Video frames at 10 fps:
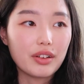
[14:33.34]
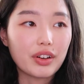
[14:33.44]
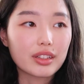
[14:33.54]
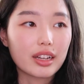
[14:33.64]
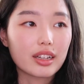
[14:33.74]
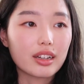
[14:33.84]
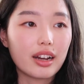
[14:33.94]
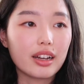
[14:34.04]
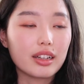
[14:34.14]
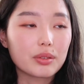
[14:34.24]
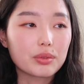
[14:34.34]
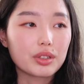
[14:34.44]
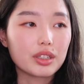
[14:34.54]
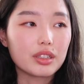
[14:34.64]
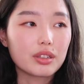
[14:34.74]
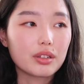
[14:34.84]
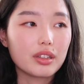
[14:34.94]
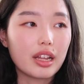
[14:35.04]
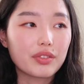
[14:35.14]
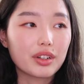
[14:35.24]
I felt like I would
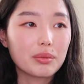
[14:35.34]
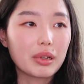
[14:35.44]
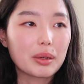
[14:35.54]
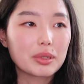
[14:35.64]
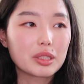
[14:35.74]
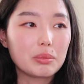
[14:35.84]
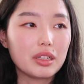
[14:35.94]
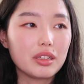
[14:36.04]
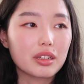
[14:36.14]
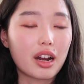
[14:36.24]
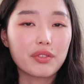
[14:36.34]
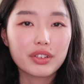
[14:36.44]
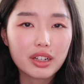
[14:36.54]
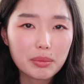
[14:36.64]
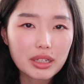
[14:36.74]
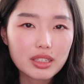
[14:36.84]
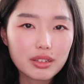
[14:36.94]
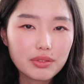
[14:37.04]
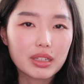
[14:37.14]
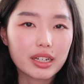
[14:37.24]
never be able to be confident in
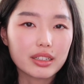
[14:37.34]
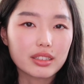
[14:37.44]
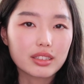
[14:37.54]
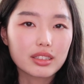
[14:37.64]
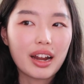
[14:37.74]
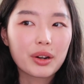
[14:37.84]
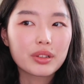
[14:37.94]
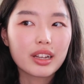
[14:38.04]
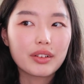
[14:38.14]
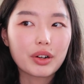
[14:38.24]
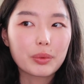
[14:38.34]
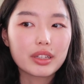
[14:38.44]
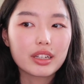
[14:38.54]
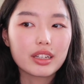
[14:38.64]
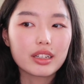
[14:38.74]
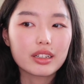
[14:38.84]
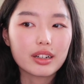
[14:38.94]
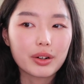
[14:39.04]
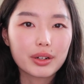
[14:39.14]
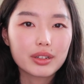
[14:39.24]
myself because I only ever really
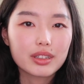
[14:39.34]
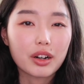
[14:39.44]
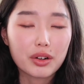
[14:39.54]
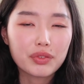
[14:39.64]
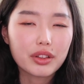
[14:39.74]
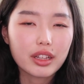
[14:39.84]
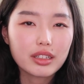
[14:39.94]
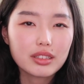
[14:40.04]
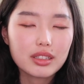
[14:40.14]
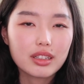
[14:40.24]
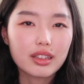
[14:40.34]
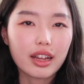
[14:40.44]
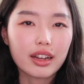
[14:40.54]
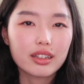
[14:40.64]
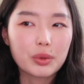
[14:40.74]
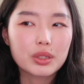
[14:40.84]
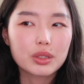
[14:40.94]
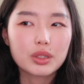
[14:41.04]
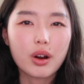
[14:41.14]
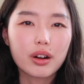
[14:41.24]
heard hurtful things, that it was
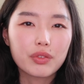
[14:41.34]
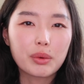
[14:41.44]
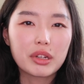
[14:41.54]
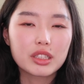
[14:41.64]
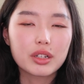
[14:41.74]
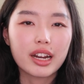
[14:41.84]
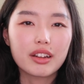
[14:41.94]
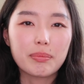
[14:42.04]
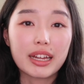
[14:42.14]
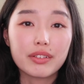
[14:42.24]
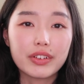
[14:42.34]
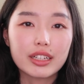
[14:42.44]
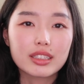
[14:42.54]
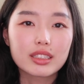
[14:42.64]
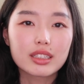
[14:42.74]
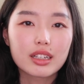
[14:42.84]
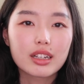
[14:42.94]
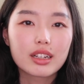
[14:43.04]
just hard for me to kind of manifest